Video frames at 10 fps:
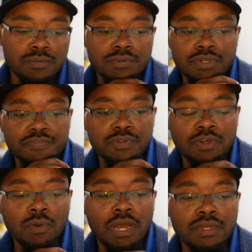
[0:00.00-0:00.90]
If you
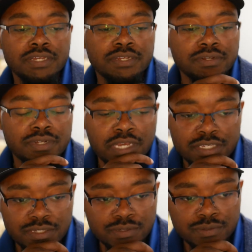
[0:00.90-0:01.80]
go out here
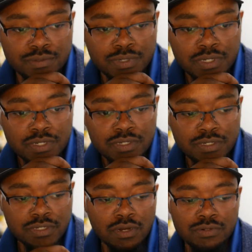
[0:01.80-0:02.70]
and you
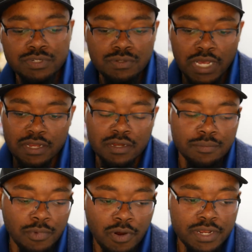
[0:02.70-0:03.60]
go to like a
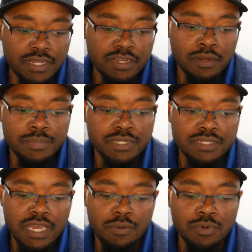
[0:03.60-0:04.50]
marketing company
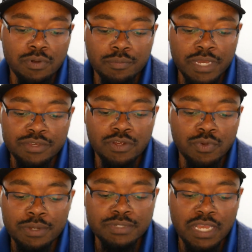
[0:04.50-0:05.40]
that will make your
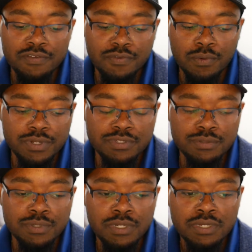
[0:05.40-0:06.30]
website for
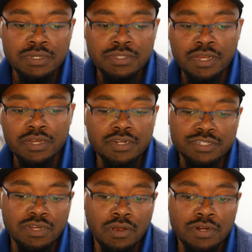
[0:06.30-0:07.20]
you, they're going to
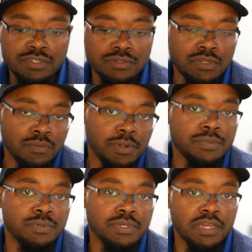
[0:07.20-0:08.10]
charge you somewhere
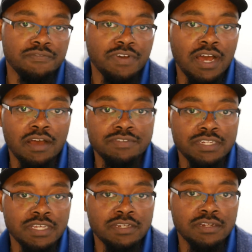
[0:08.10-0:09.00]
between like
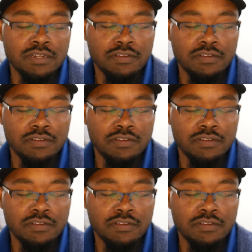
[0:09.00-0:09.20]
$5,000